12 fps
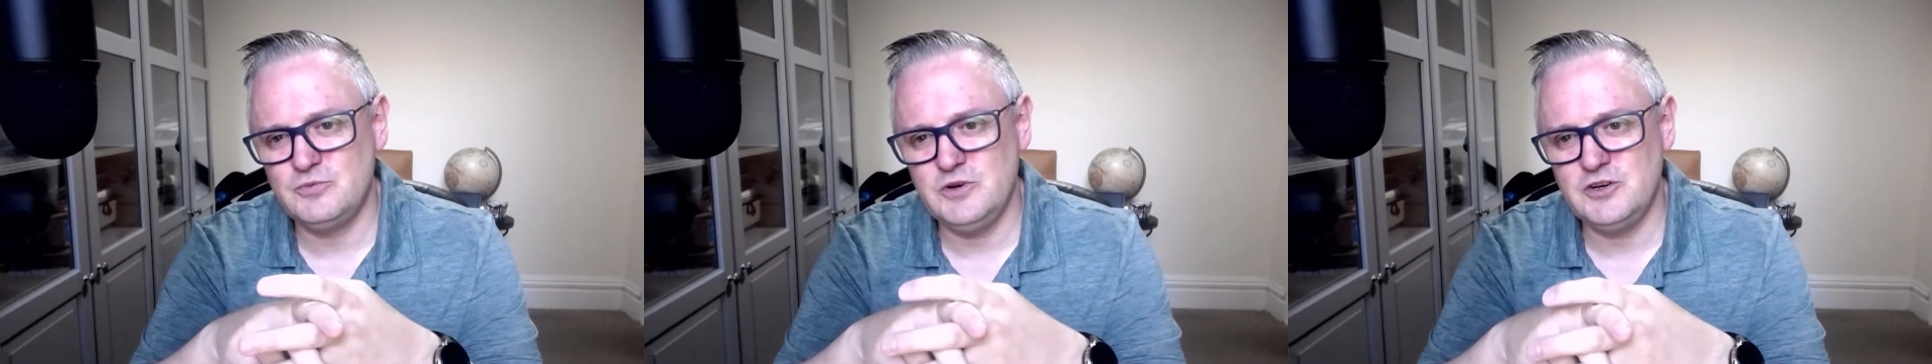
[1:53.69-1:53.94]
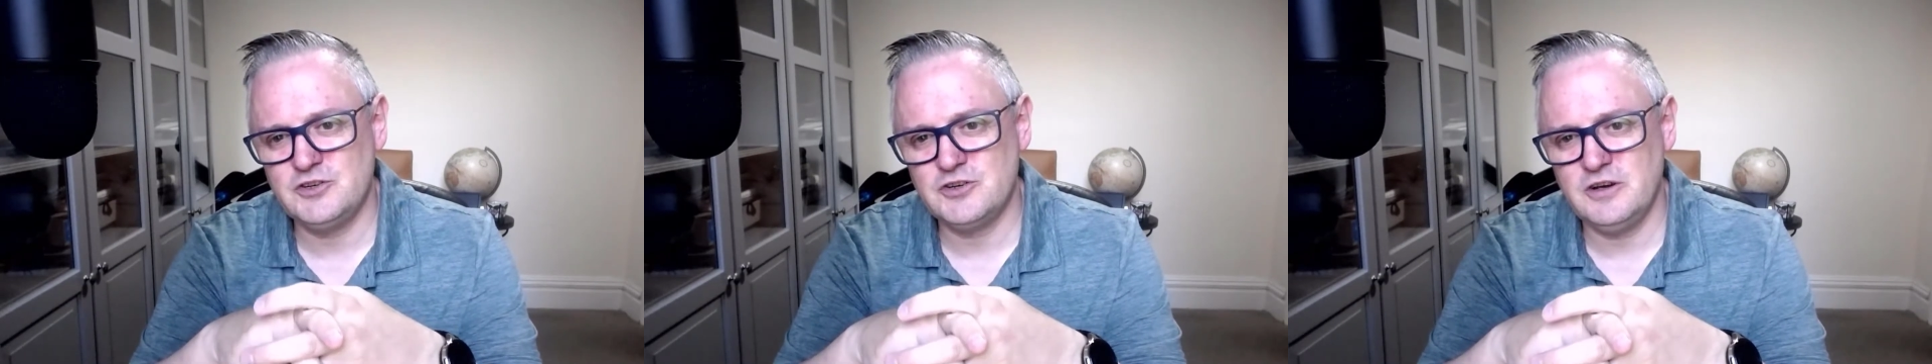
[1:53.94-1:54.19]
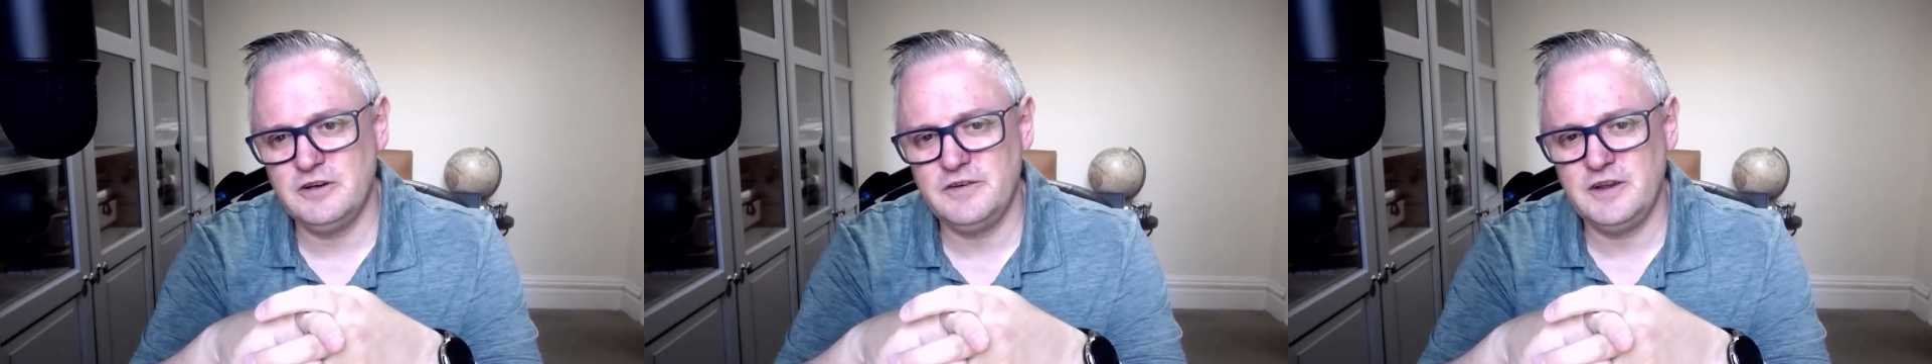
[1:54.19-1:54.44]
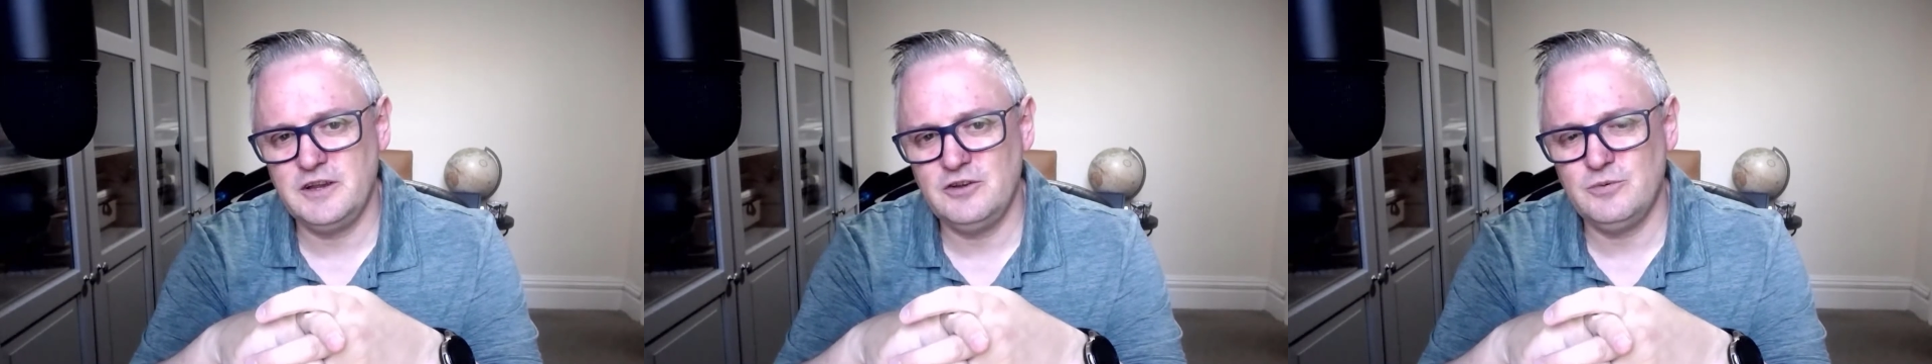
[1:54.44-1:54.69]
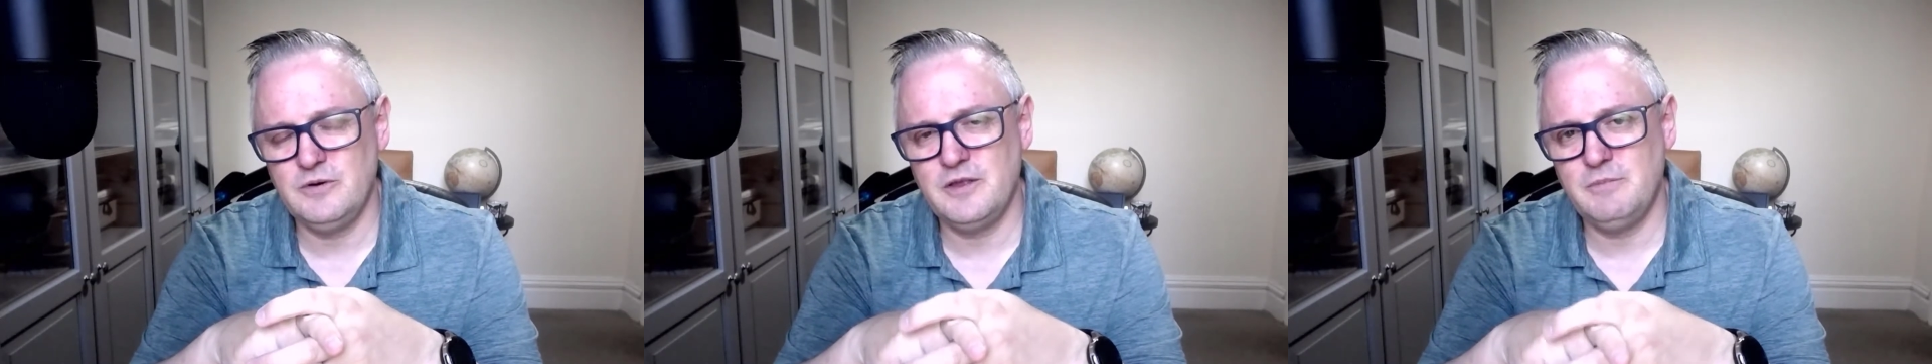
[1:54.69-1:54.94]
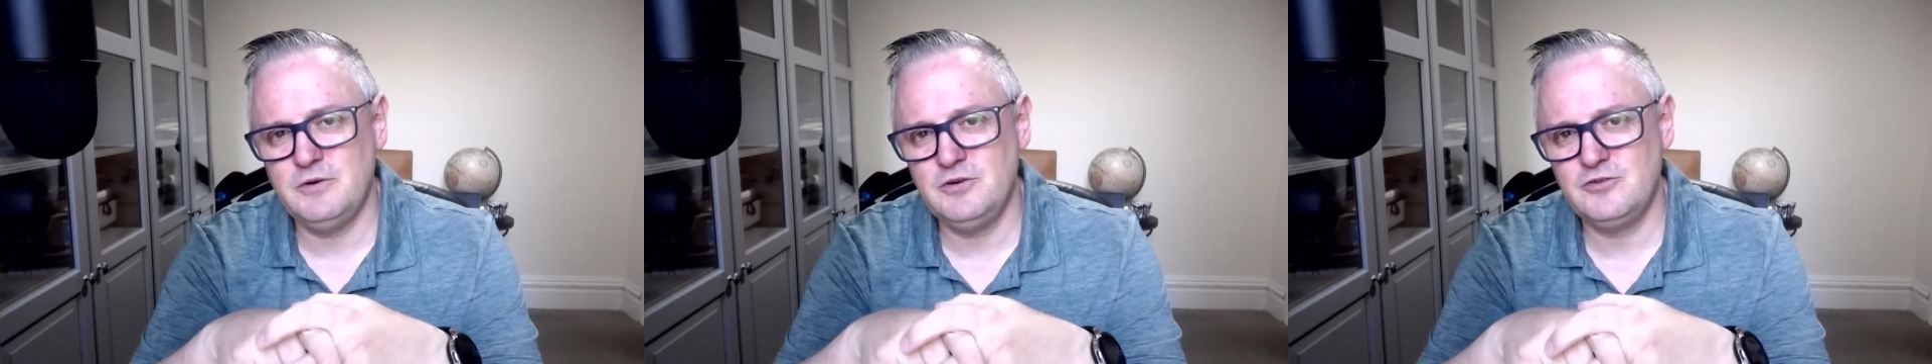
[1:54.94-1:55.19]
which I think is one of the
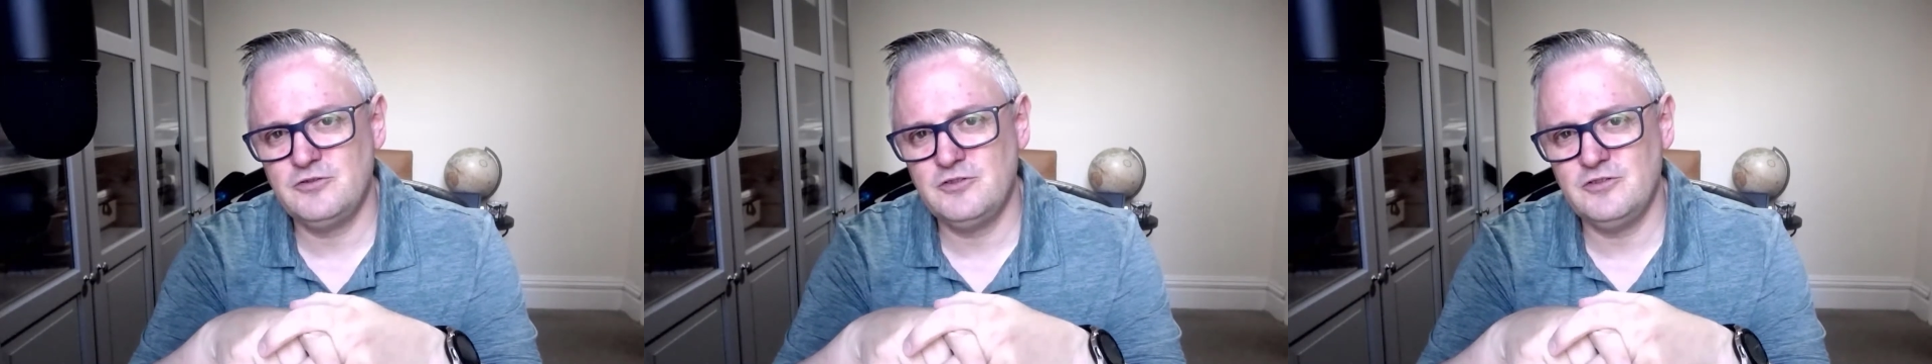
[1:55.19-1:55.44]
most